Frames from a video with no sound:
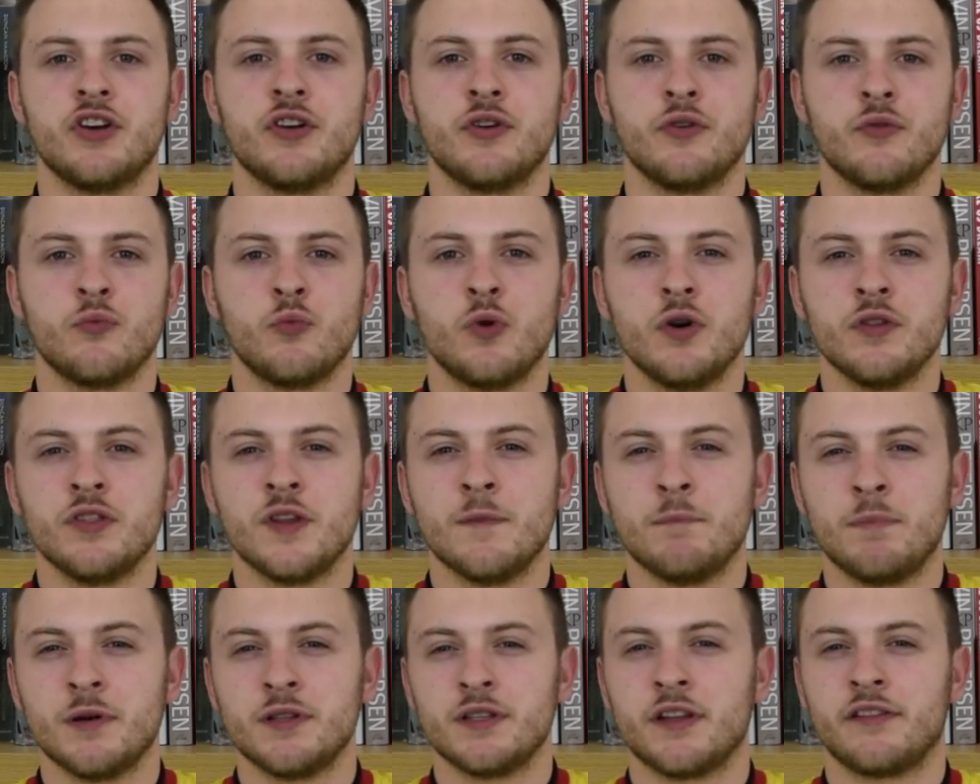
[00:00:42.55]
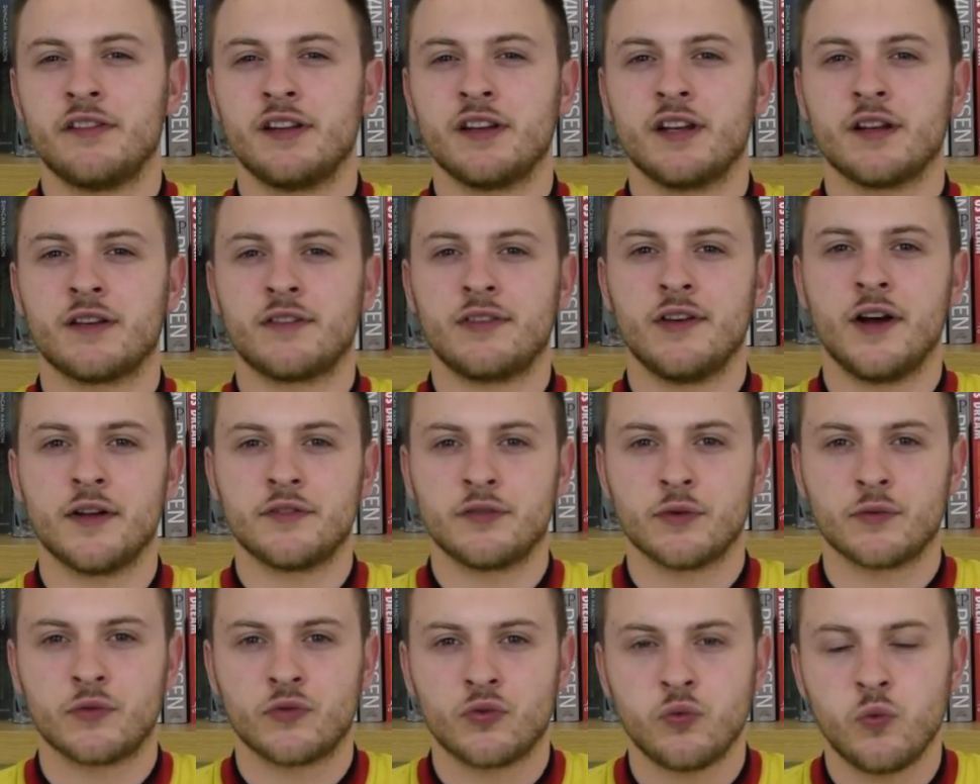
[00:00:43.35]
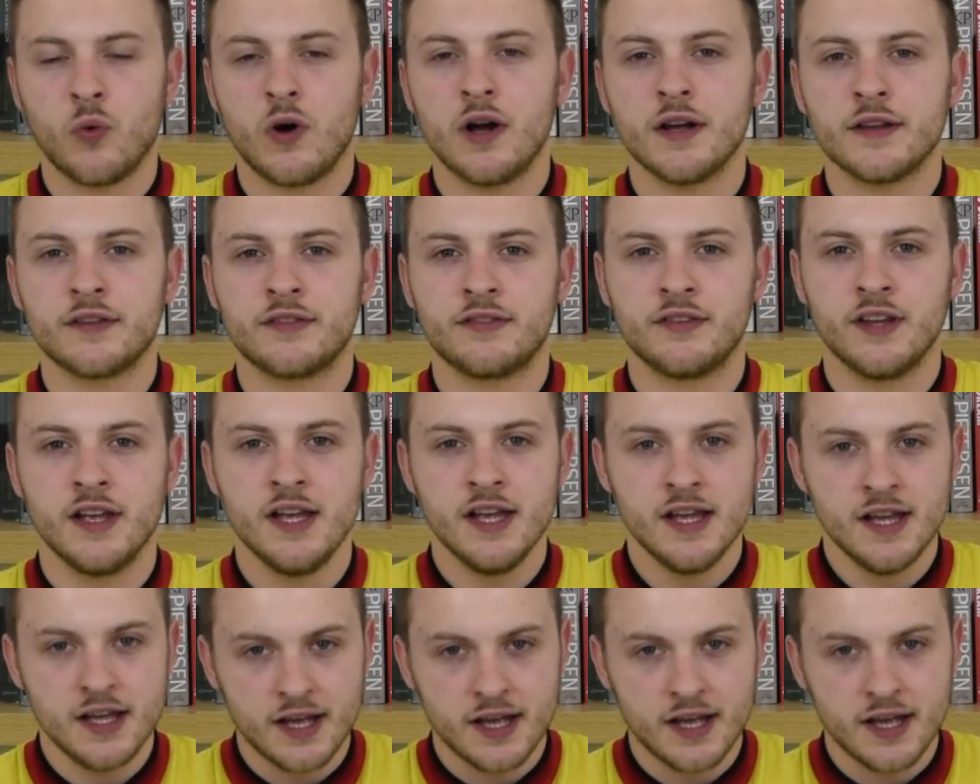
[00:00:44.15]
who won the Bundesliga title twice